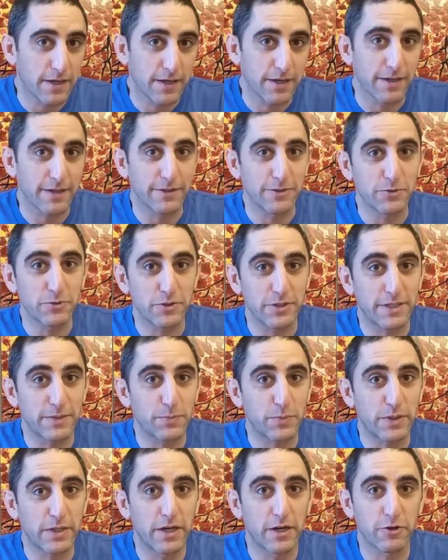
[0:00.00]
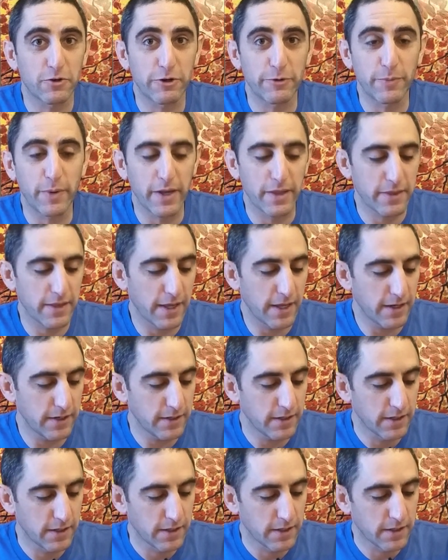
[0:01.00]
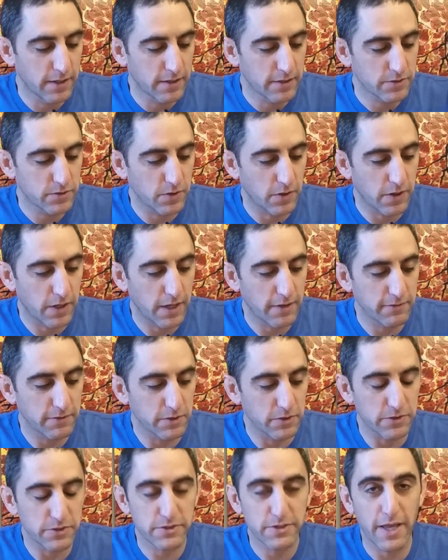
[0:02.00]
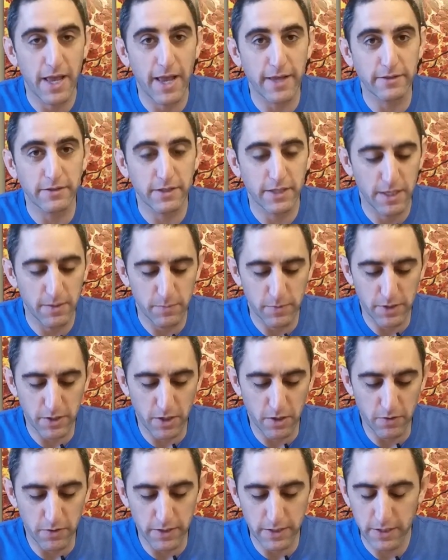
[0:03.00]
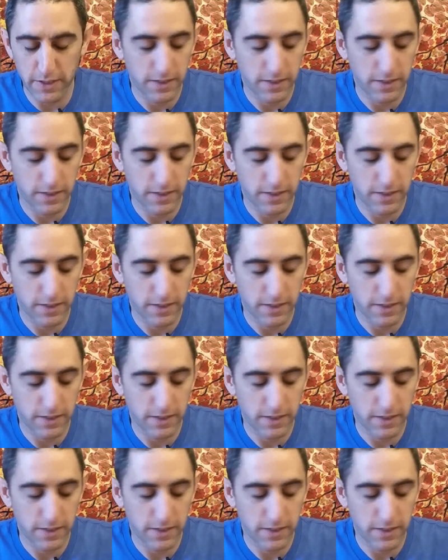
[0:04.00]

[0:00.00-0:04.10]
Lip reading: I usually get pretty hungry by then, so I'll have a little snack to keep me going.